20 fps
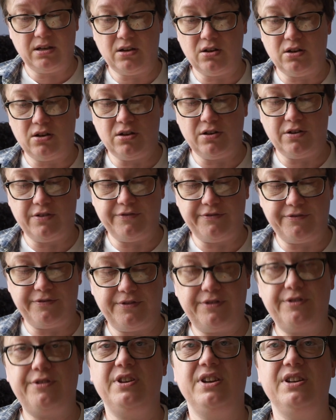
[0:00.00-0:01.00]
of
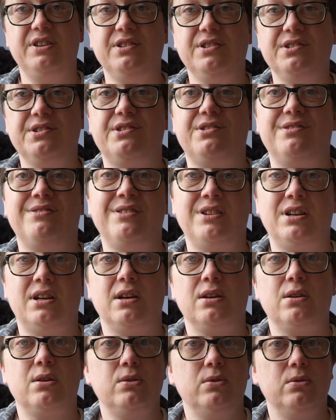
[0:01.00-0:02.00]
things that
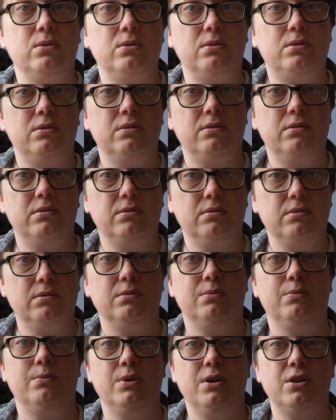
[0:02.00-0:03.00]
I could
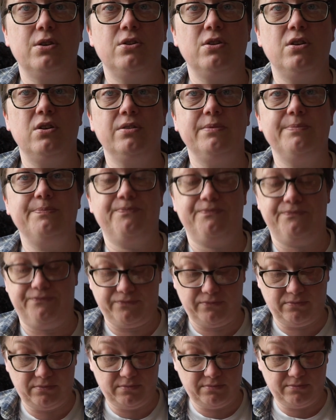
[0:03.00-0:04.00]
work on
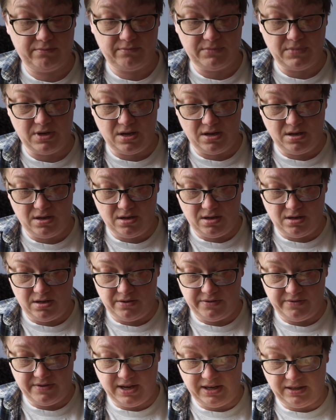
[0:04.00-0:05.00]

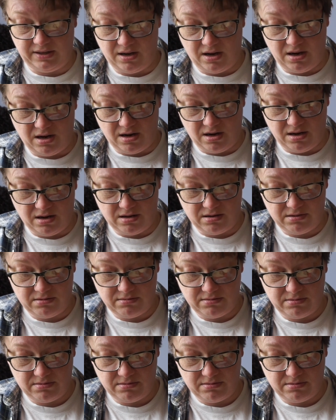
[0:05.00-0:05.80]
that are